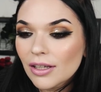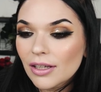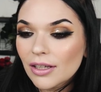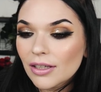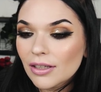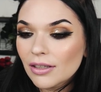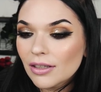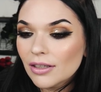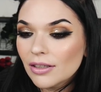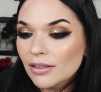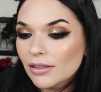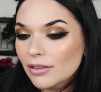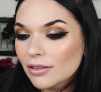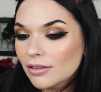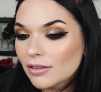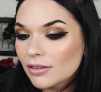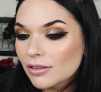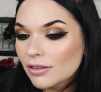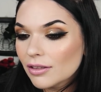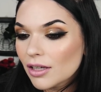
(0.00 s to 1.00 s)
It
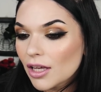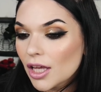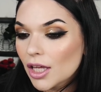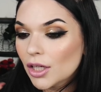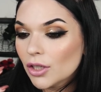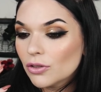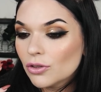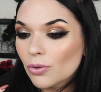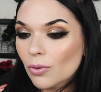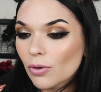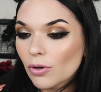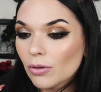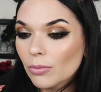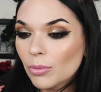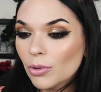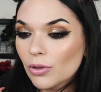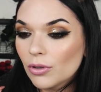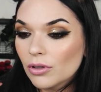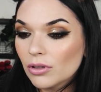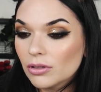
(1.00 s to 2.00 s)
is an
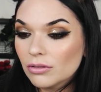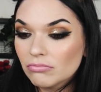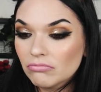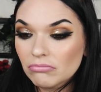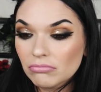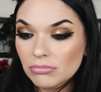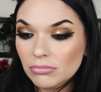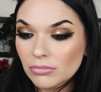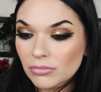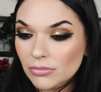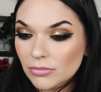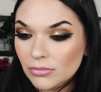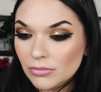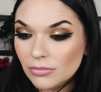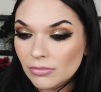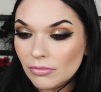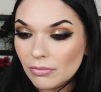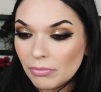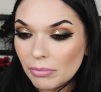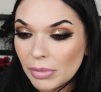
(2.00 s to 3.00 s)
adorable
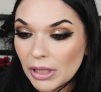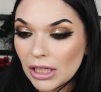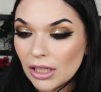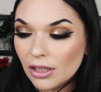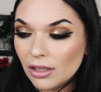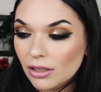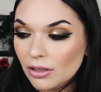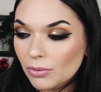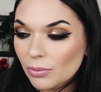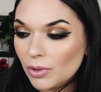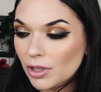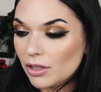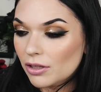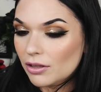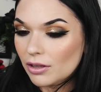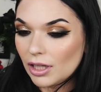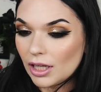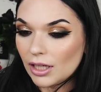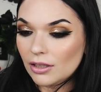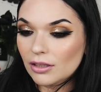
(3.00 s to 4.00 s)
pink
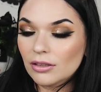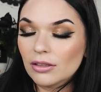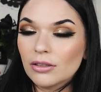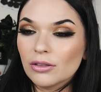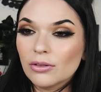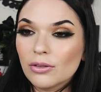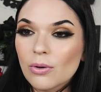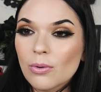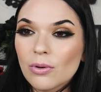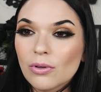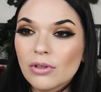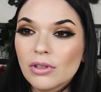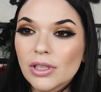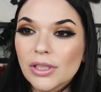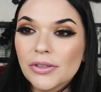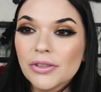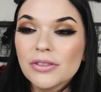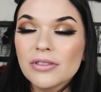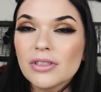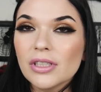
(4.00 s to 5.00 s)
with like little gold
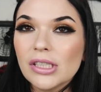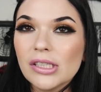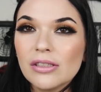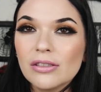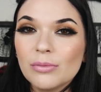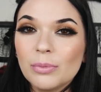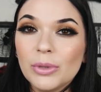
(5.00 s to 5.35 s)
glitters in it. It's